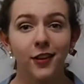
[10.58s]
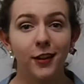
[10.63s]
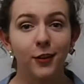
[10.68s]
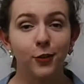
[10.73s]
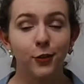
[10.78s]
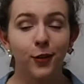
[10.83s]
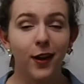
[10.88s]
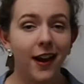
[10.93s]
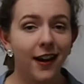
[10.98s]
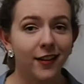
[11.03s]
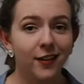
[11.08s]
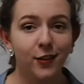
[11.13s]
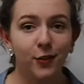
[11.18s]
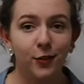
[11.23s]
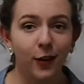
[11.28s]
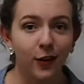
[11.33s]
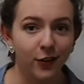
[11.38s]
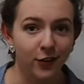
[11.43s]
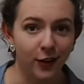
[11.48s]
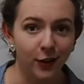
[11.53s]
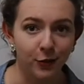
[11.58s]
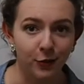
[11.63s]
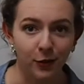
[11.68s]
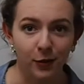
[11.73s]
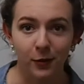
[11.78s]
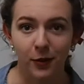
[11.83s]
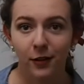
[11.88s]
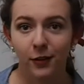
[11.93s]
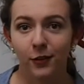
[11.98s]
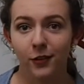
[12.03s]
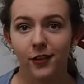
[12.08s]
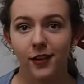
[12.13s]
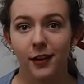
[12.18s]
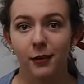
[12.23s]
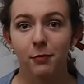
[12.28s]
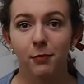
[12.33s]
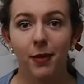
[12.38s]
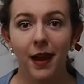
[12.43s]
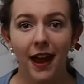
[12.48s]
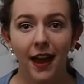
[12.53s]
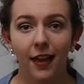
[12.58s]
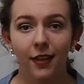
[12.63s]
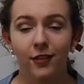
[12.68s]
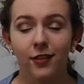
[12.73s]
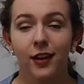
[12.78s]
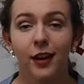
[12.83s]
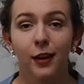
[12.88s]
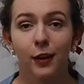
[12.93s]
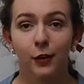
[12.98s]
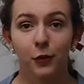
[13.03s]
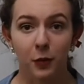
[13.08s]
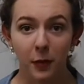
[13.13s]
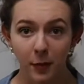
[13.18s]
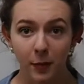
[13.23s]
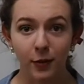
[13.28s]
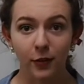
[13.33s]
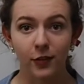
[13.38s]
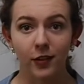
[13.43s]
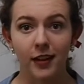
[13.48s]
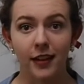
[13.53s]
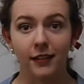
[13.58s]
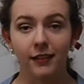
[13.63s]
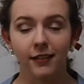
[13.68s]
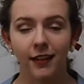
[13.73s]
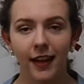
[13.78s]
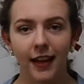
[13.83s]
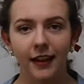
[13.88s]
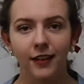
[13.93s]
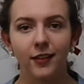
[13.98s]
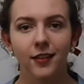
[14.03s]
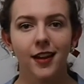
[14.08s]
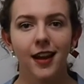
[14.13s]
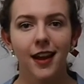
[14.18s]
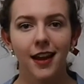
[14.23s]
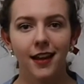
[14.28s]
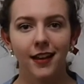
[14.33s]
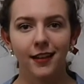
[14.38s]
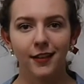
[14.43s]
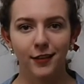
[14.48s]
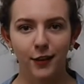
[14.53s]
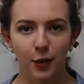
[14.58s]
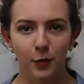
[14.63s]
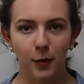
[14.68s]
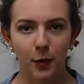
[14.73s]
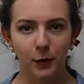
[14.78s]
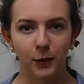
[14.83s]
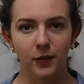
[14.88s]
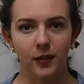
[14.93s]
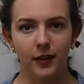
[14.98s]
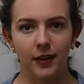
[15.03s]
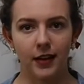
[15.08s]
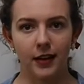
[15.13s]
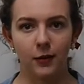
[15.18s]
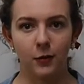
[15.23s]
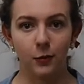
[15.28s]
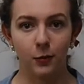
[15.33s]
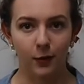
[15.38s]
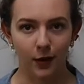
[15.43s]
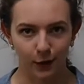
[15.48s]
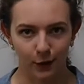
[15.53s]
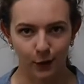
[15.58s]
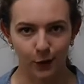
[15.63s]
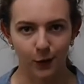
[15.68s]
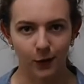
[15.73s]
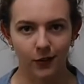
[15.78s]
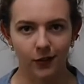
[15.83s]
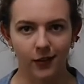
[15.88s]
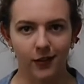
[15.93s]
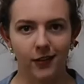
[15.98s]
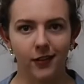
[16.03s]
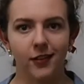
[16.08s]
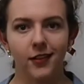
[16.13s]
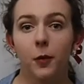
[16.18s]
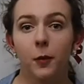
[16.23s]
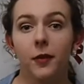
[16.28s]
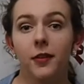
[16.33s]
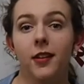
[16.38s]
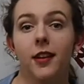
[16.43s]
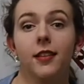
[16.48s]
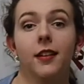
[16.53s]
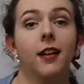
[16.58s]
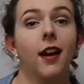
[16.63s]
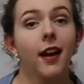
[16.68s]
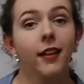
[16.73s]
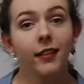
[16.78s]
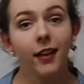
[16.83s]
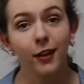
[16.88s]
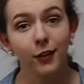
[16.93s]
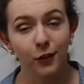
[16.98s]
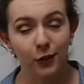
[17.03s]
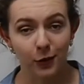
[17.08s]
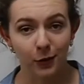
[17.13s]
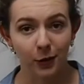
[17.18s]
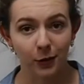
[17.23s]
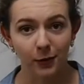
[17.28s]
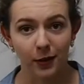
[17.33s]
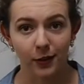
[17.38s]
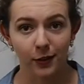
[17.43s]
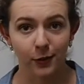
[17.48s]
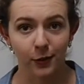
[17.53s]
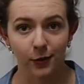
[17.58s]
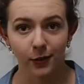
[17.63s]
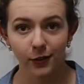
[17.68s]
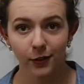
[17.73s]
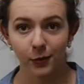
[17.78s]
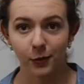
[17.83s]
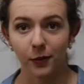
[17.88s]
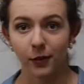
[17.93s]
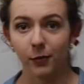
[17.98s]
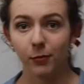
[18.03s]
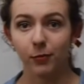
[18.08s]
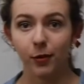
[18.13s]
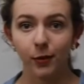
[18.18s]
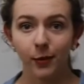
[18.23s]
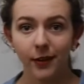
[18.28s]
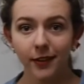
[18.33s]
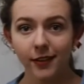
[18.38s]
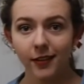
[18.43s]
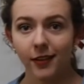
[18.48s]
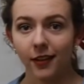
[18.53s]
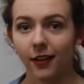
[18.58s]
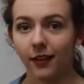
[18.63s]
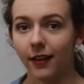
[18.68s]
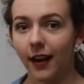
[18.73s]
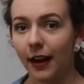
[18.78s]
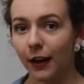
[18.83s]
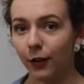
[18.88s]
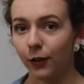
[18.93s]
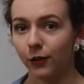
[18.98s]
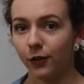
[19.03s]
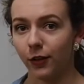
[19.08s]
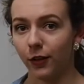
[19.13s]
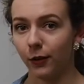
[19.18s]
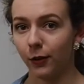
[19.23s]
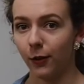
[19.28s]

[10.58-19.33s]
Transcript: need tracks, cross-country runners need paths, swimmers need lanes, sailboats need race courses. We set the guidelines to our race course with buoys that are anchored to the